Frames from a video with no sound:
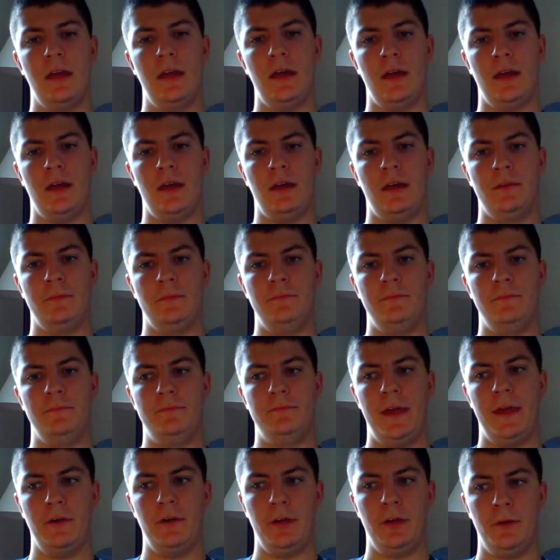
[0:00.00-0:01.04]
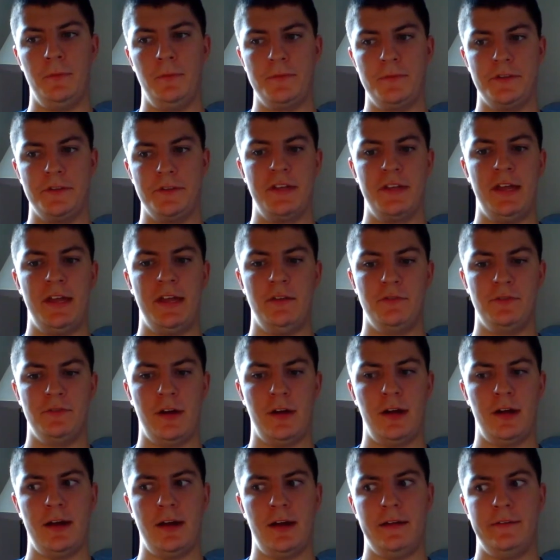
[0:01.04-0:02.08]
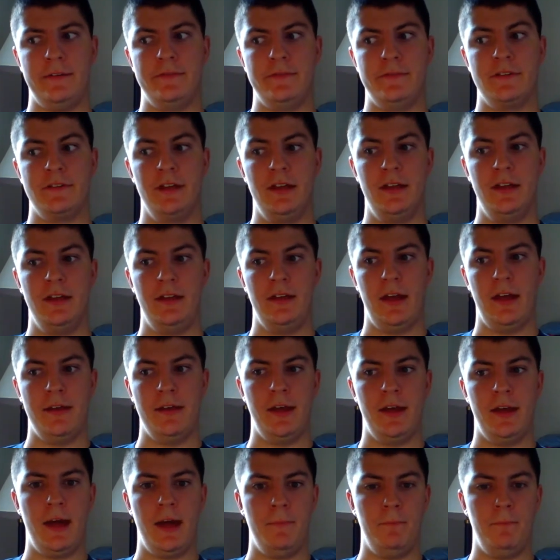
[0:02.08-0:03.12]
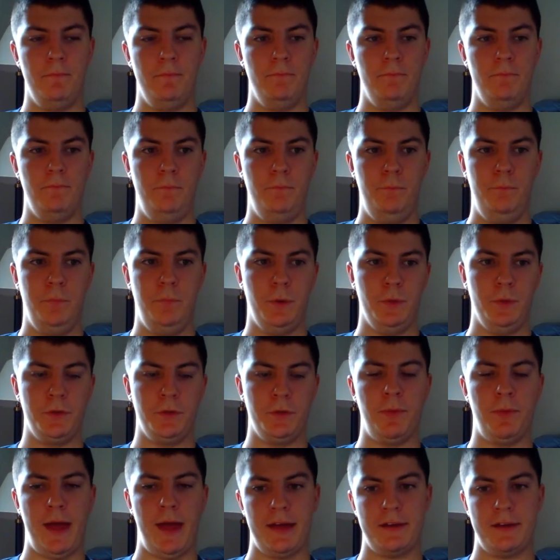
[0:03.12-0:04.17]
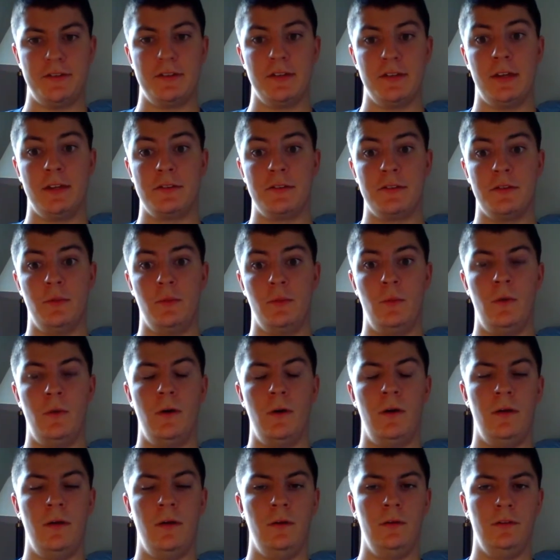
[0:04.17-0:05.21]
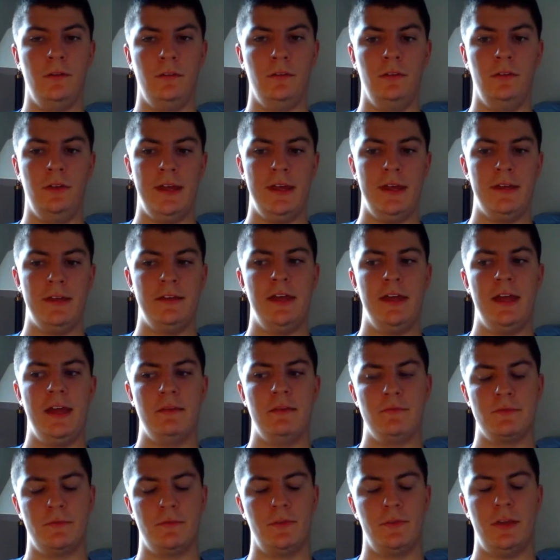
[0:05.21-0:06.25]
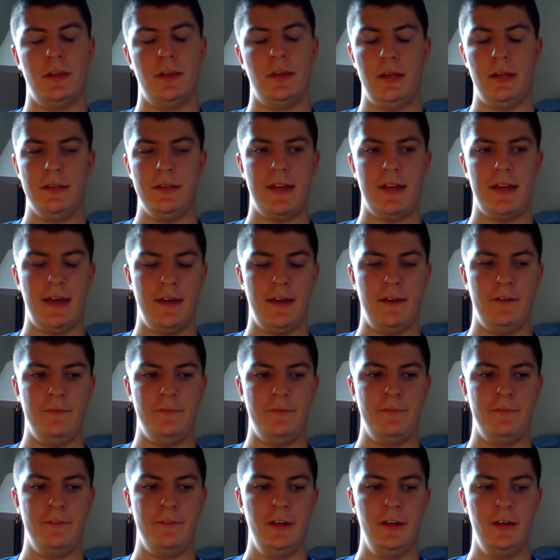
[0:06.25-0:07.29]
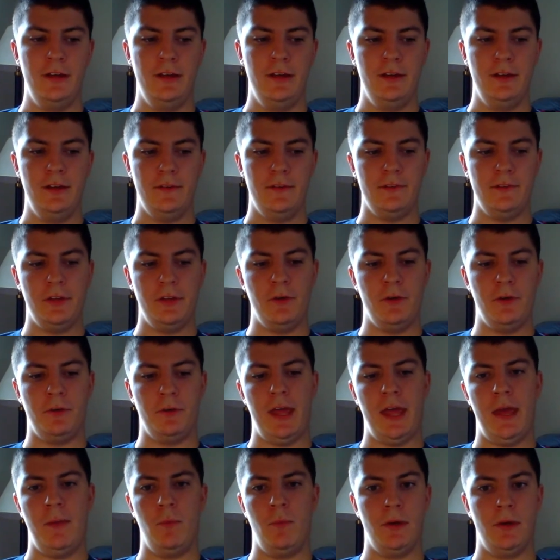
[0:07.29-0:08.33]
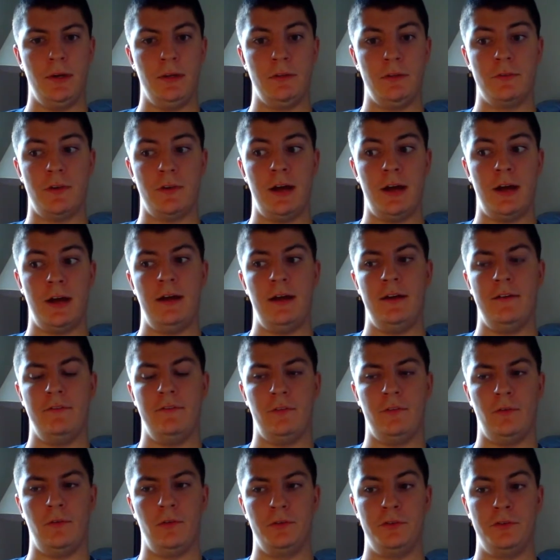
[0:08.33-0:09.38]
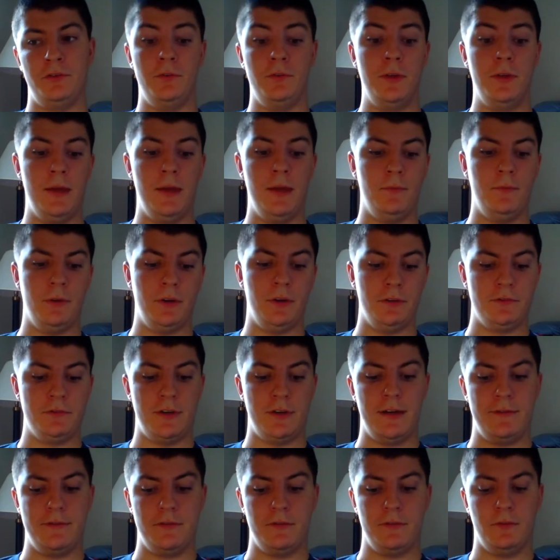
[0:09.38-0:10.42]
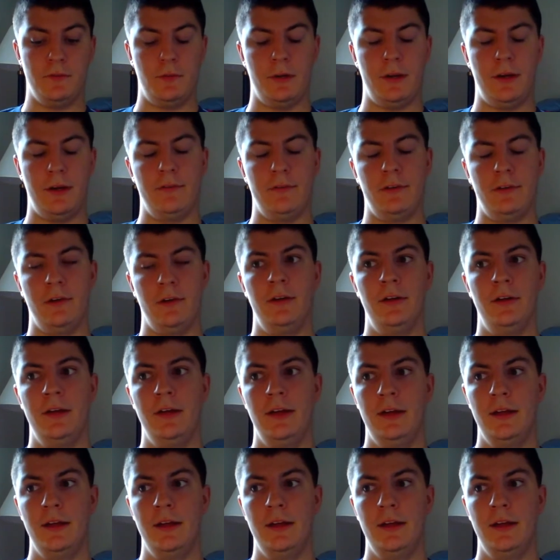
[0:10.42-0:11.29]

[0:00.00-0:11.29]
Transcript: That'll help sustain drives and not put their backs against the wall late in games where they need to have, a game-winning drive or 2 game-winning drives or whatever.